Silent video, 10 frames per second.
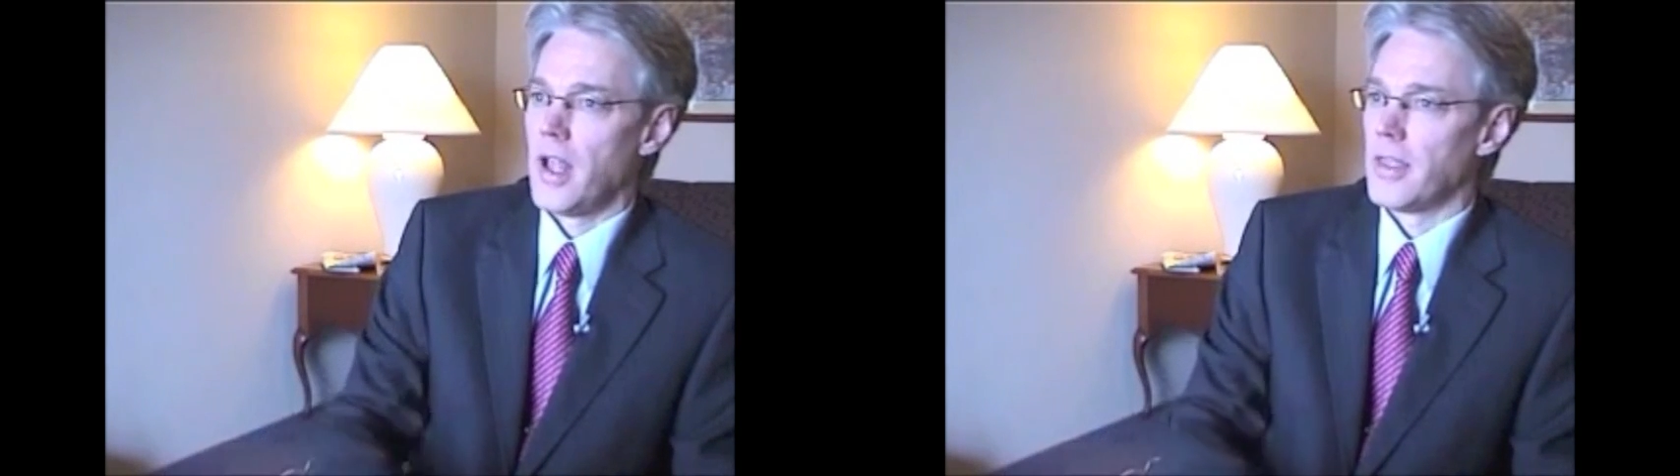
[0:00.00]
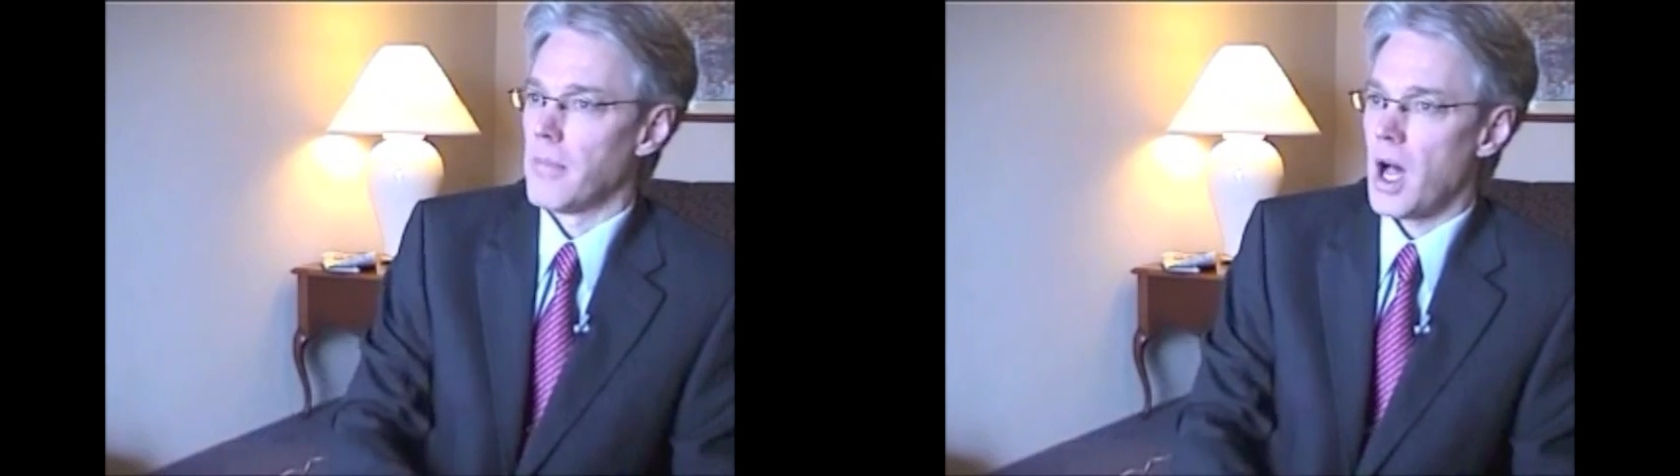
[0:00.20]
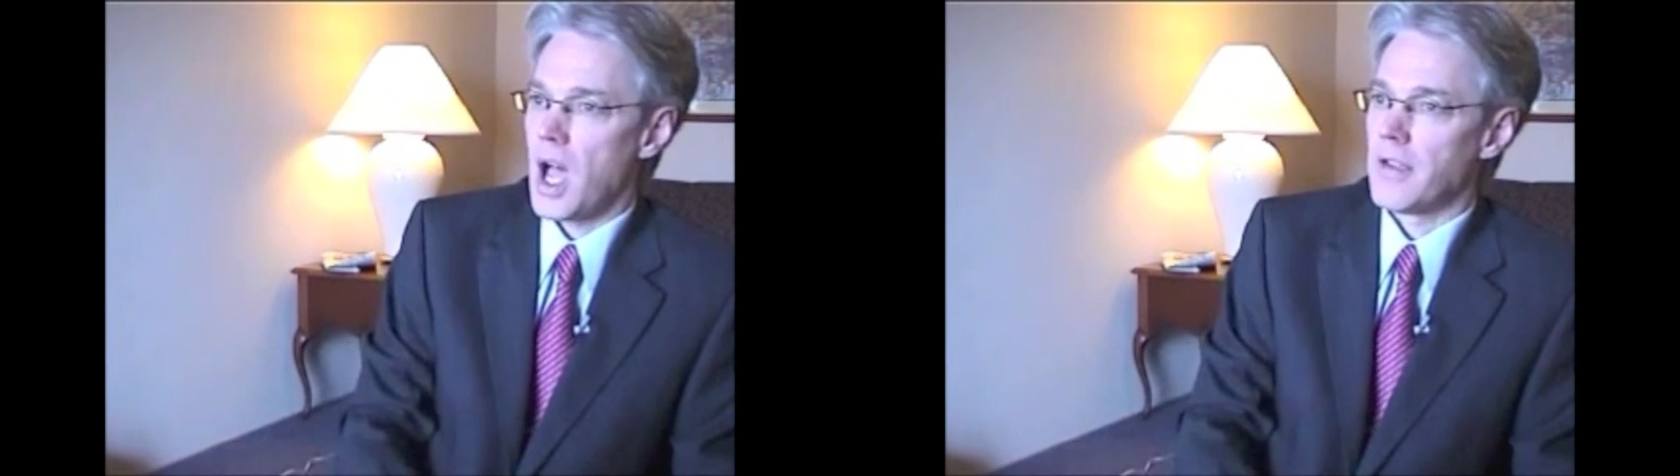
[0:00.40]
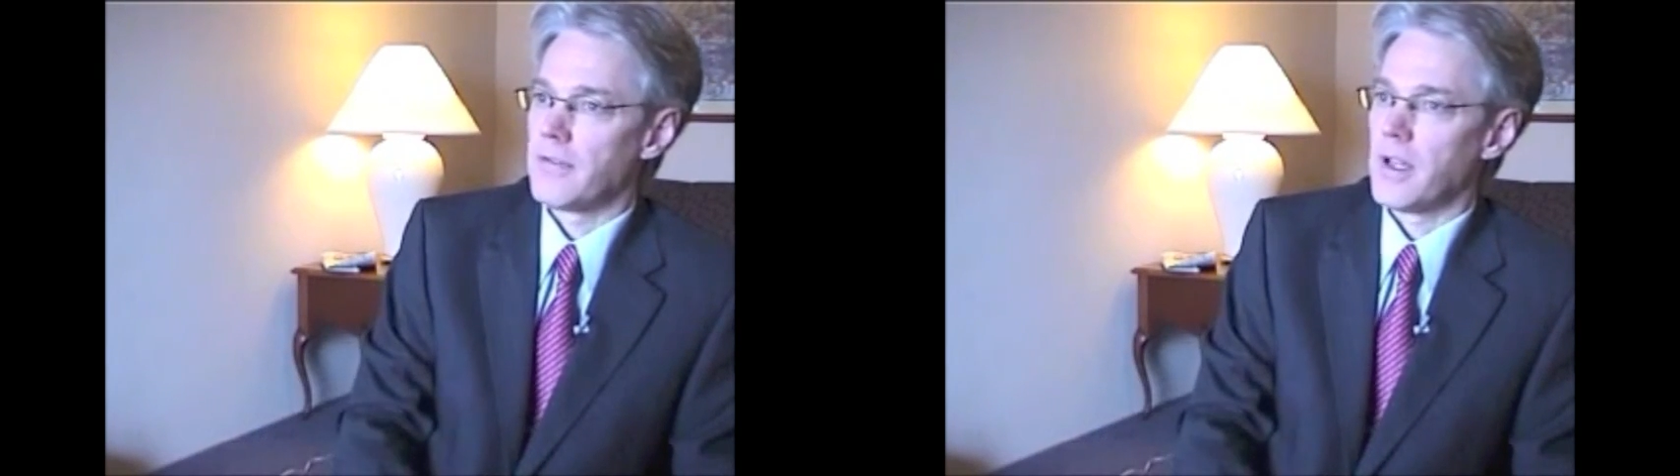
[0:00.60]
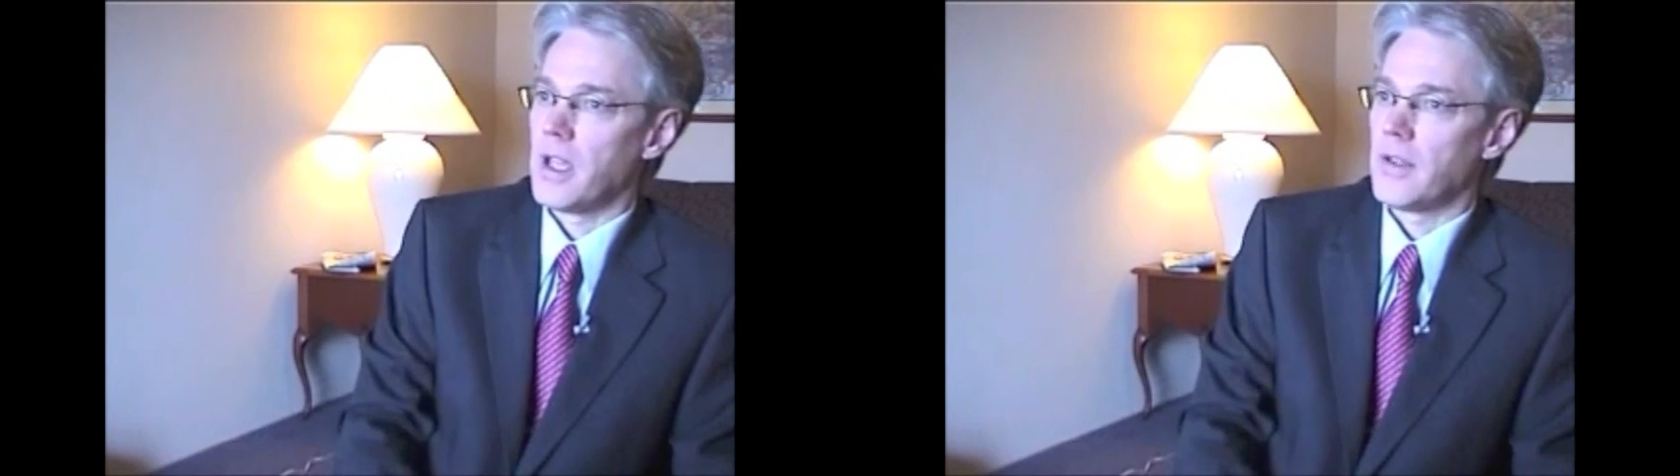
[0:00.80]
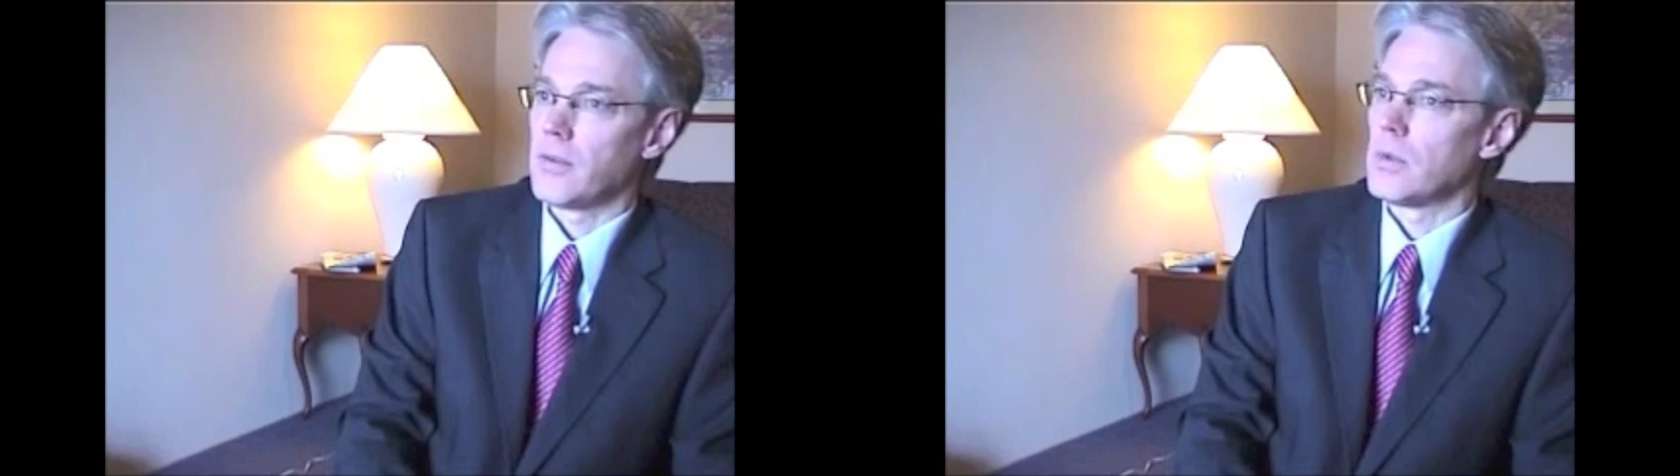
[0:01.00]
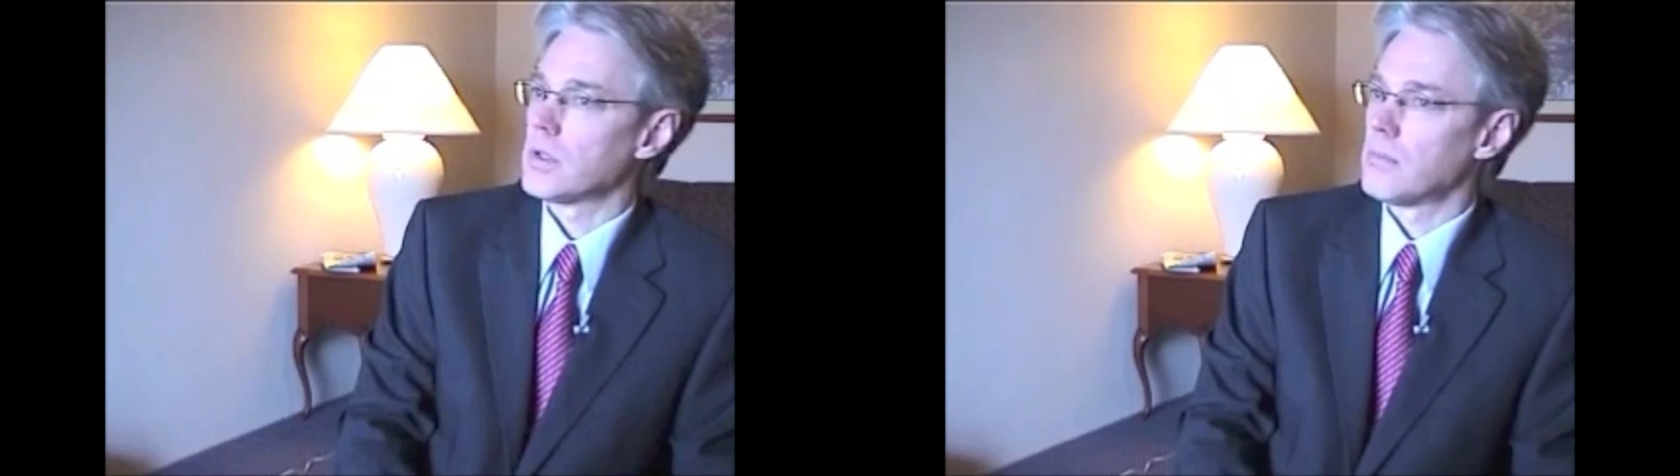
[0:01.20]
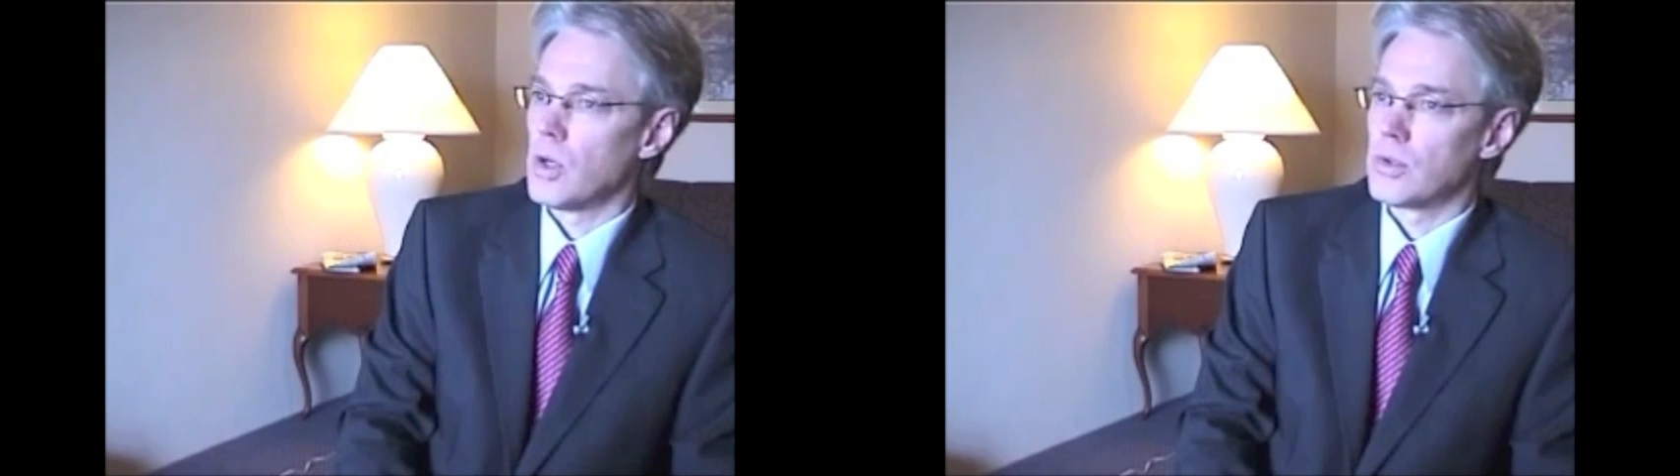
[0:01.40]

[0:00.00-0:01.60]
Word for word: and the Baha'i faith was